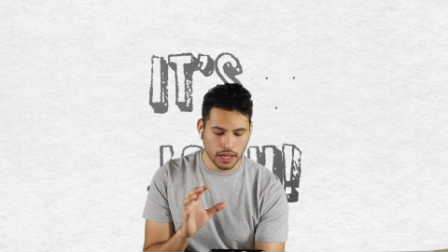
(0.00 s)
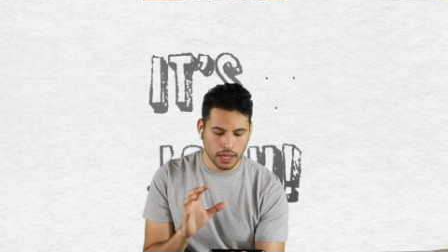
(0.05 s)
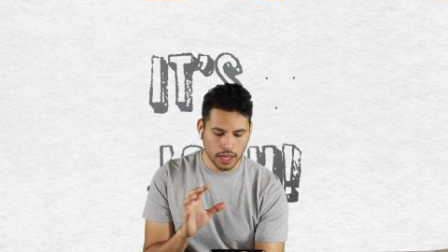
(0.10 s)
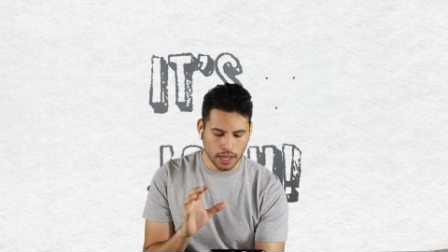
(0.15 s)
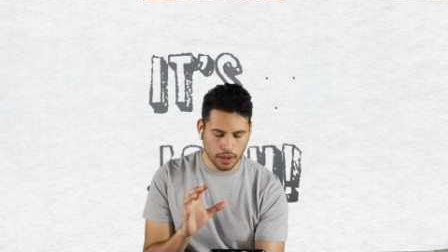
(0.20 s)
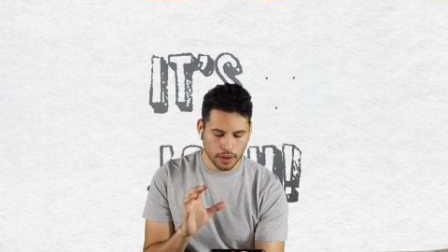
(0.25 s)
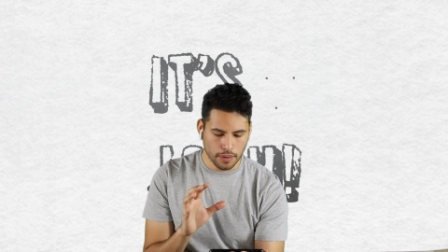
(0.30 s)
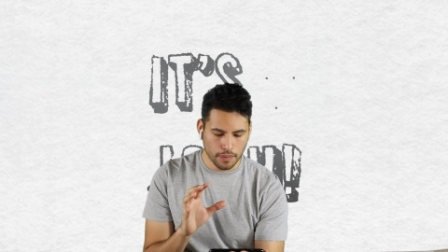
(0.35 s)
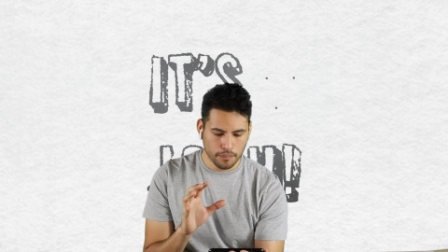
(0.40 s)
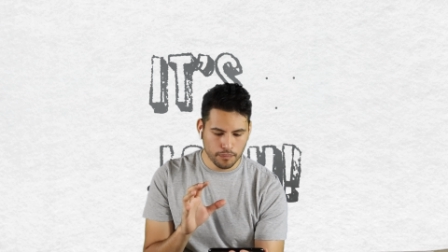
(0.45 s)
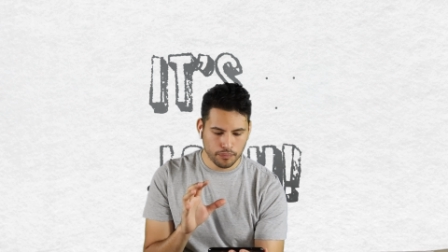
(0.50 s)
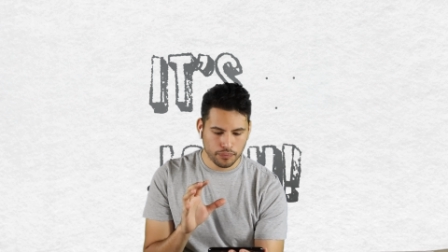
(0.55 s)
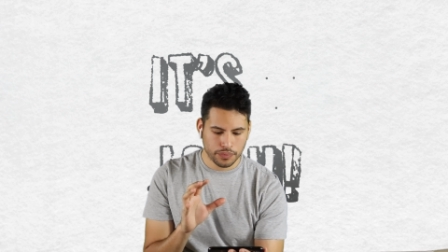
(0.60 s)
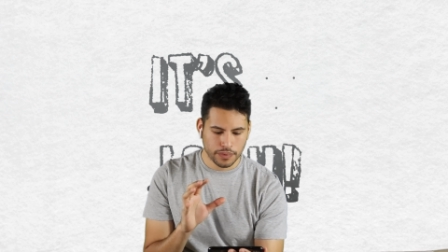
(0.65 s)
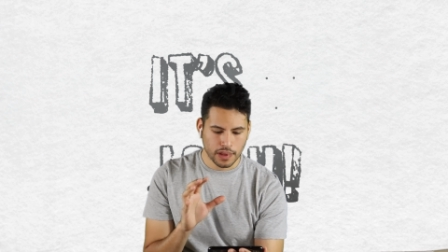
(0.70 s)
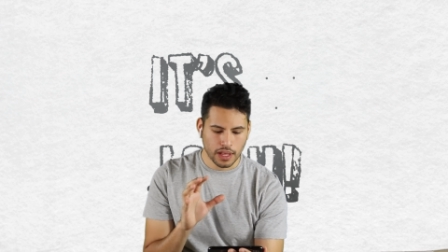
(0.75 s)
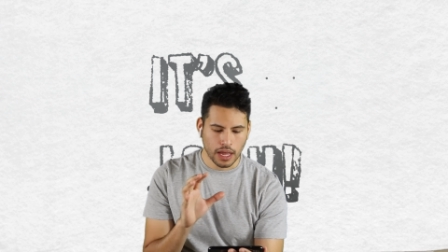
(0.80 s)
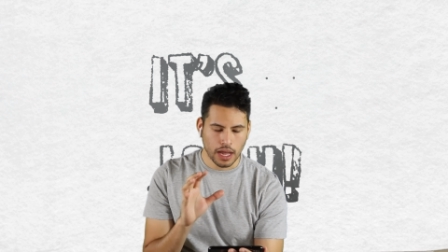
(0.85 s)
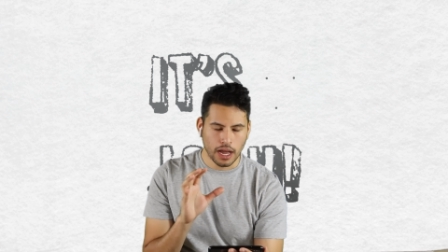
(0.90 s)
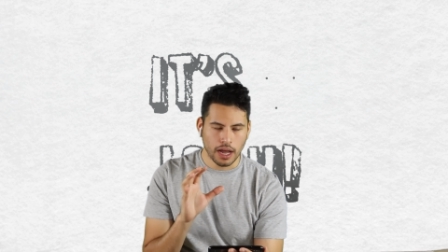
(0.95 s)

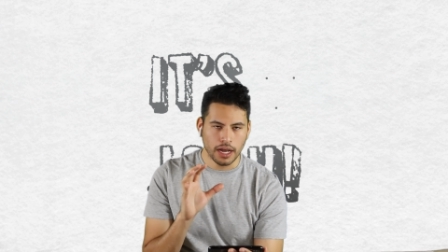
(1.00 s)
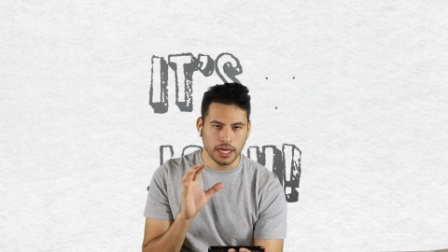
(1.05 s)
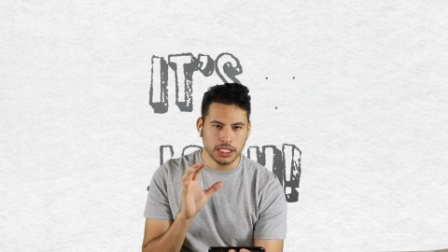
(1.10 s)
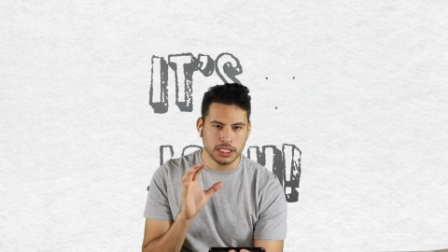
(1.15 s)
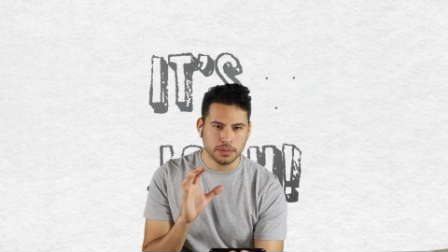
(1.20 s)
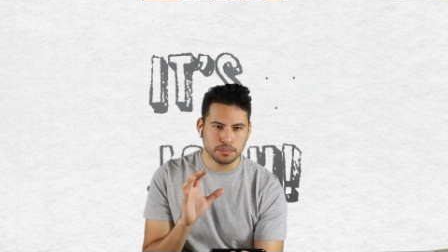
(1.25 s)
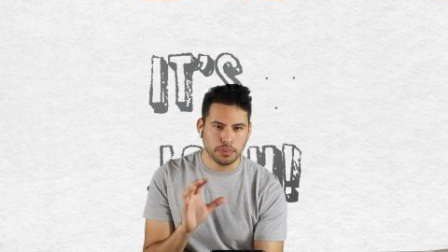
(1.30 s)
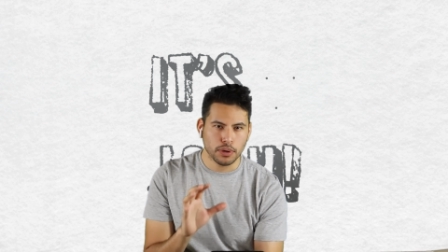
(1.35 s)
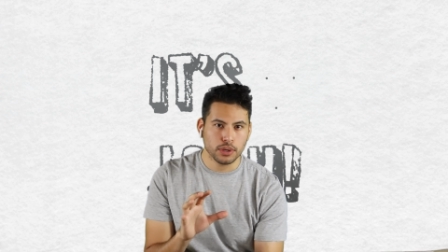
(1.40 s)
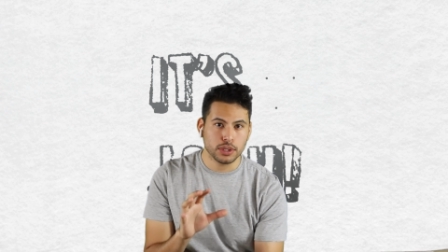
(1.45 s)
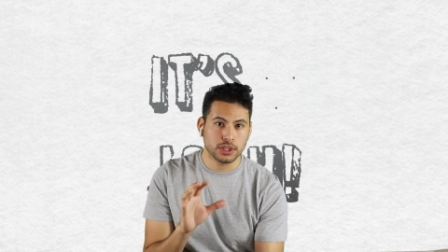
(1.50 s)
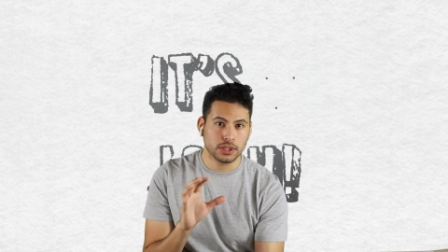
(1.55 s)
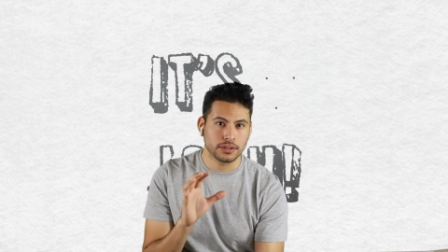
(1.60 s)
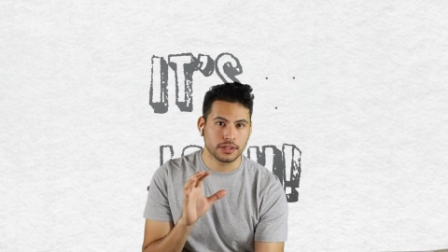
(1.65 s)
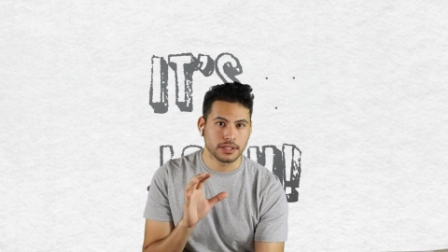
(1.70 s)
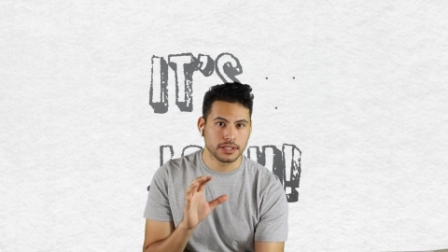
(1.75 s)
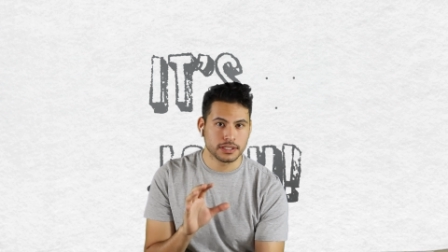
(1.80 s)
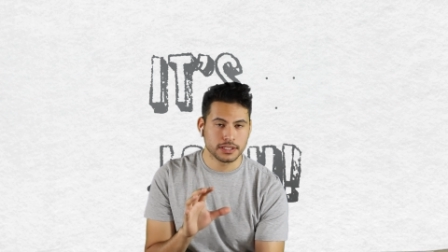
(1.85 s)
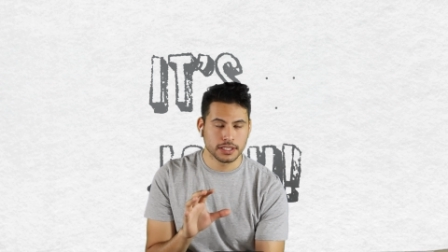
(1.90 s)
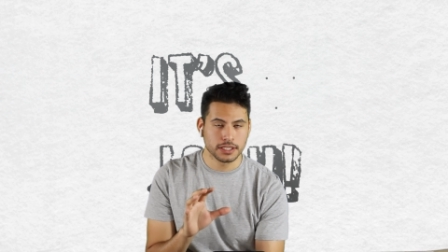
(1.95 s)
I spoke to
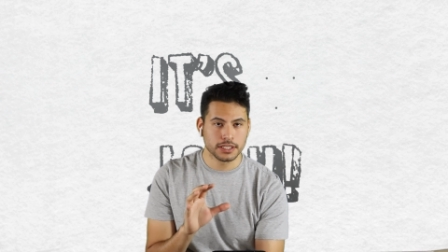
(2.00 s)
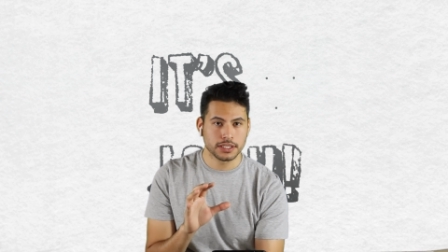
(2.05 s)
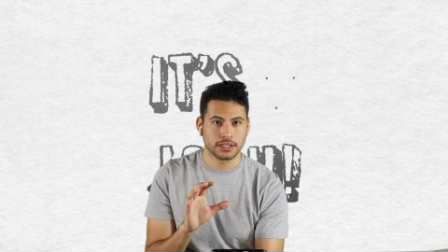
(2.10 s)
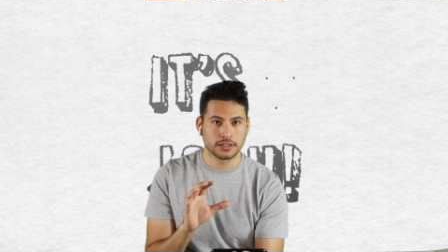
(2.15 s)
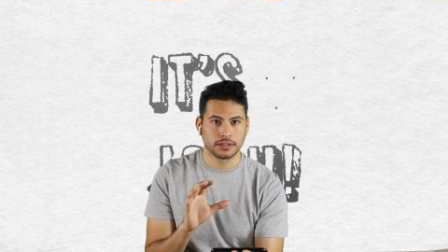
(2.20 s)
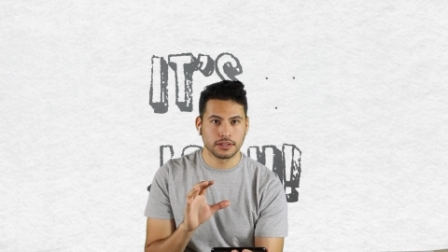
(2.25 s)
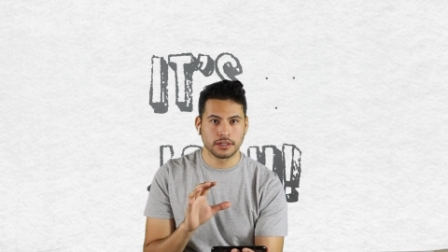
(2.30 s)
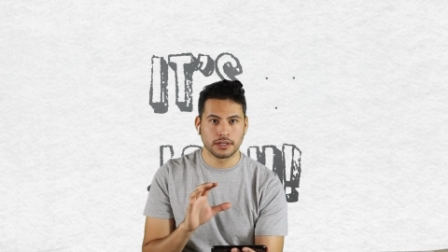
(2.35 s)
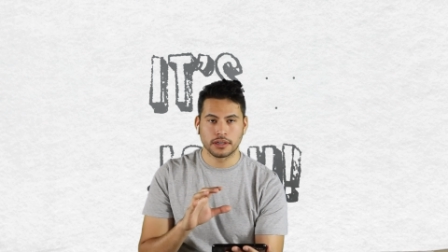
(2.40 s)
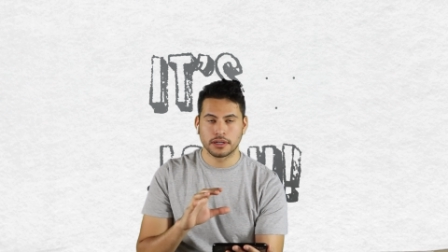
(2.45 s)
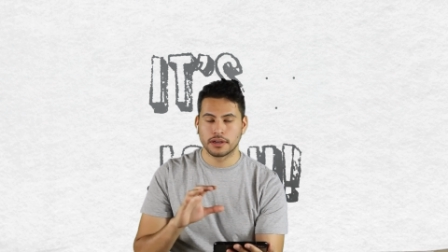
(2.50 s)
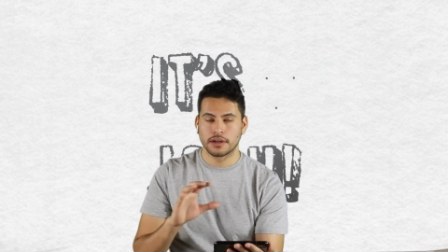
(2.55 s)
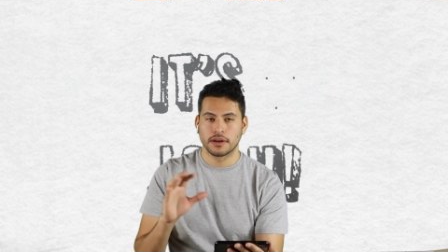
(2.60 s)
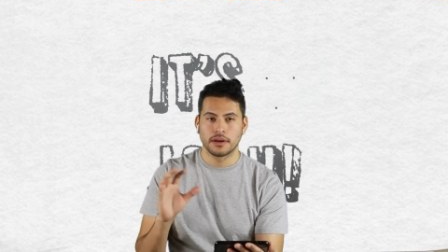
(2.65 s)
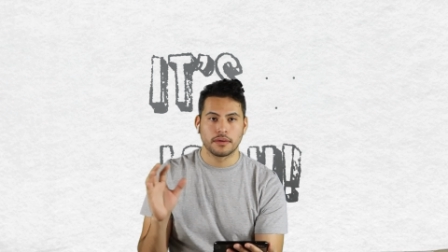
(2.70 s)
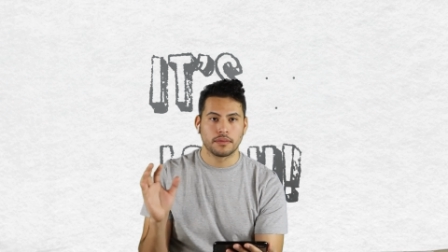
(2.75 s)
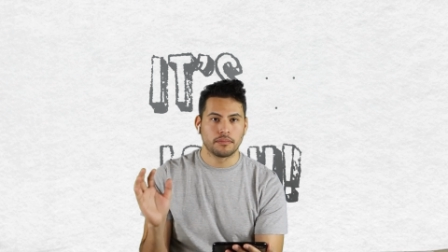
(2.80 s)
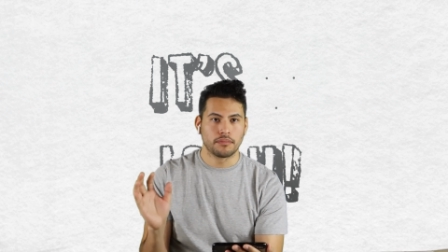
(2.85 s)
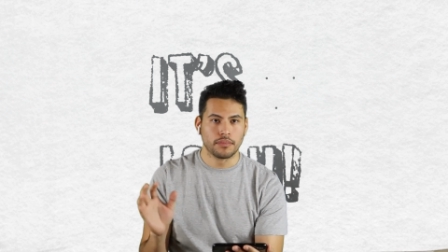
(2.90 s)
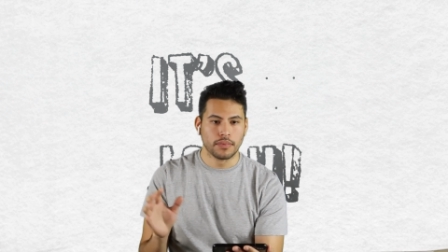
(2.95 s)
this sister
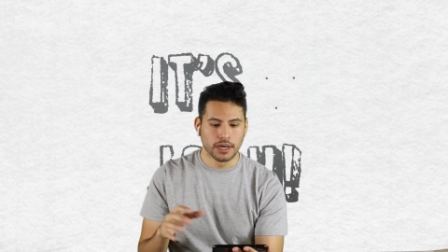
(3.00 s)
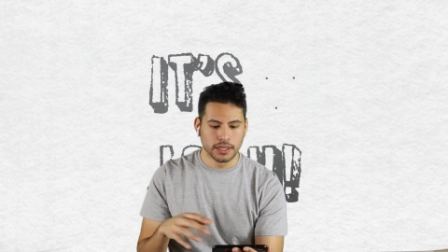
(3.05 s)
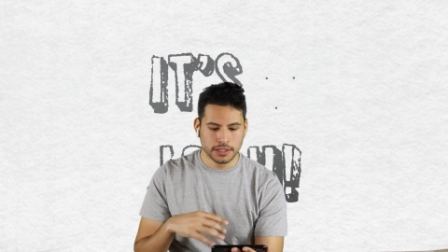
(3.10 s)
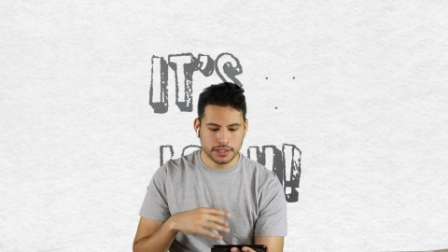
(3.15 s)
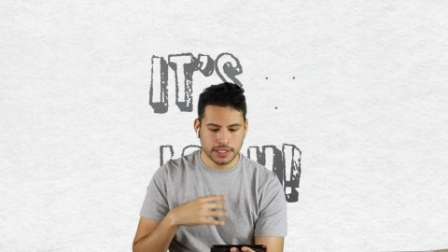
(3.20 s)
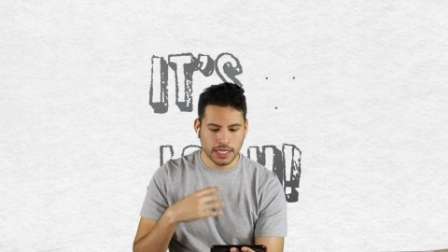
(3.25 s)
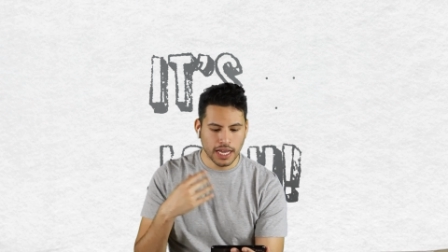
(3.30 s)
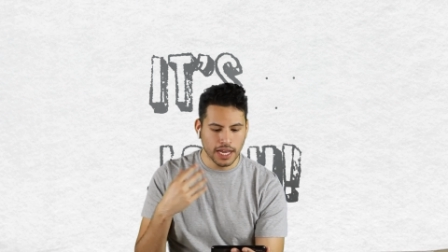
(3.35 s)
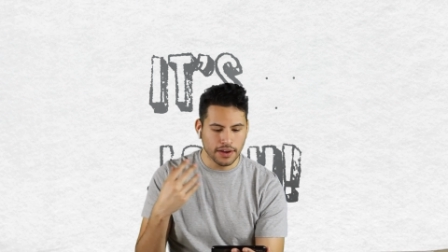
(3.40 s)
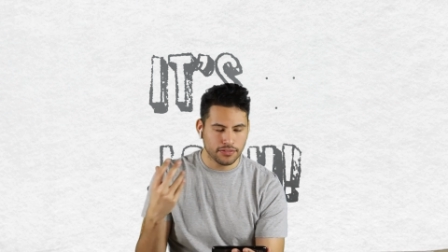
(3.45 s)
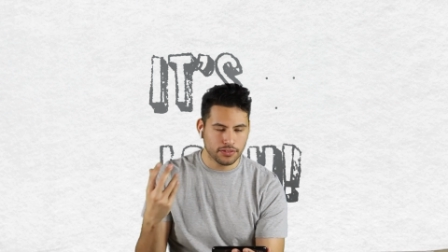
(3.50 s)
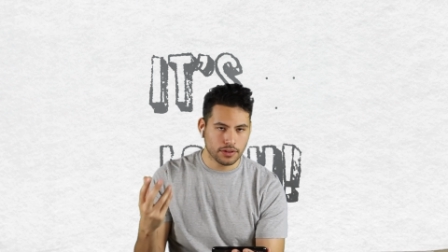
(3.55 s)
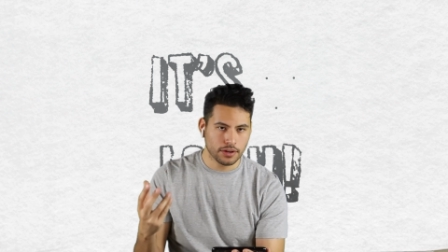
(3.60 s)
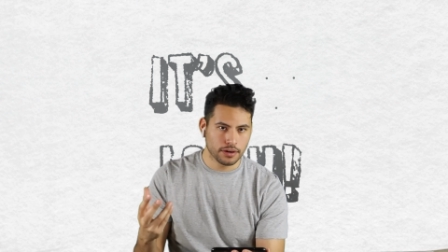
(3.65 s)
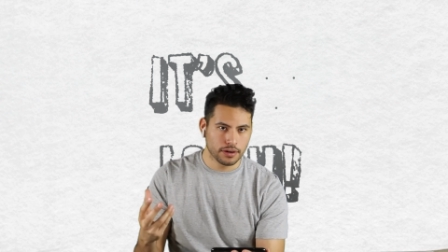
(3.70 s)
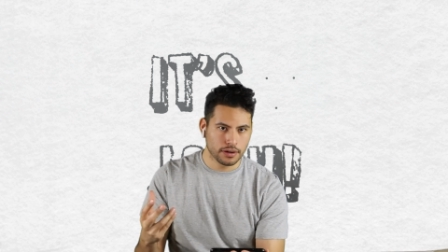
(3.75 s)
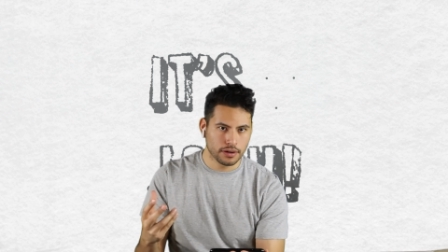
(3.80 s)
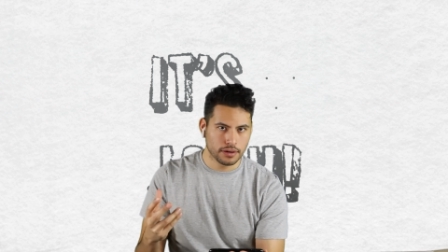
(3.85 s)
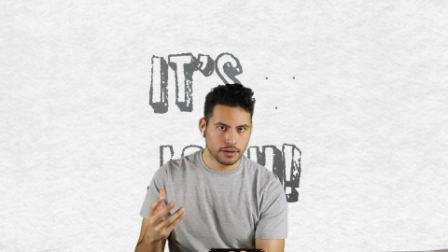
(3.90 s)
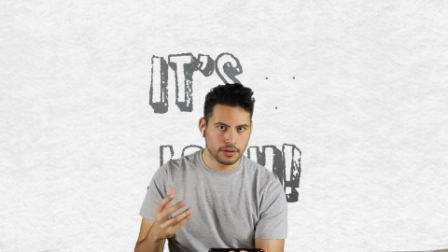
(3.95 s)
months
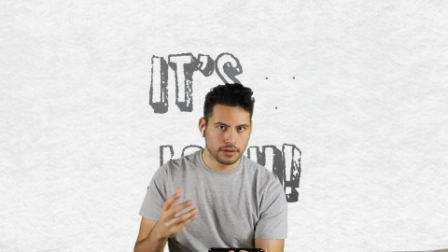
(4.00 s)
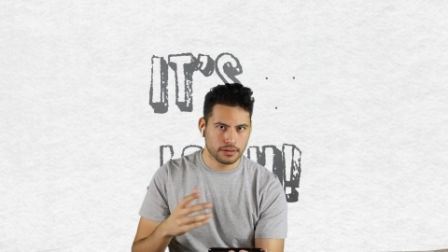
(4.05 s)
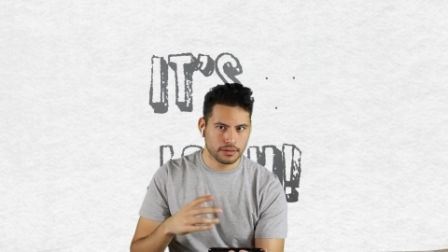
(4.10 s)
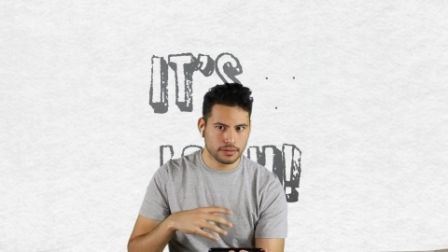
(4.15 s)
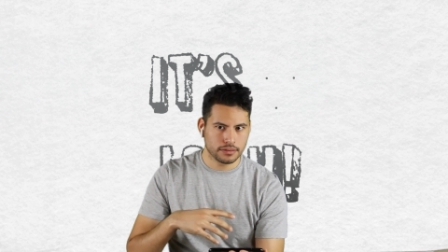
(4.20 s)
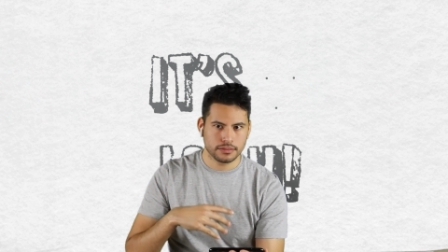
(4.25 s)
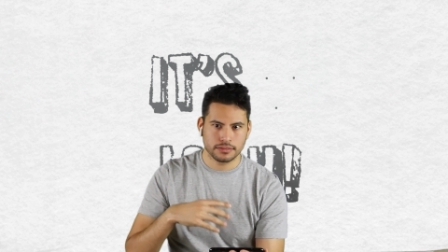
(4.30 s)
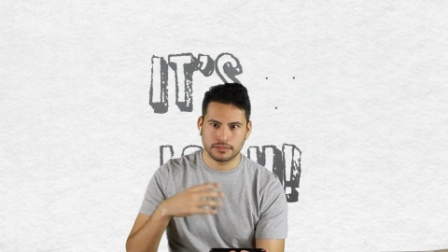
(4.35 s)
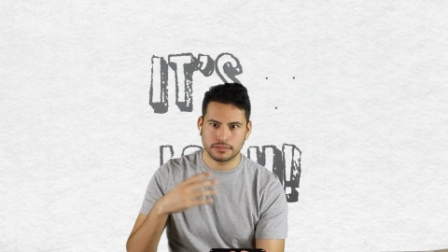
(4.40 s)
after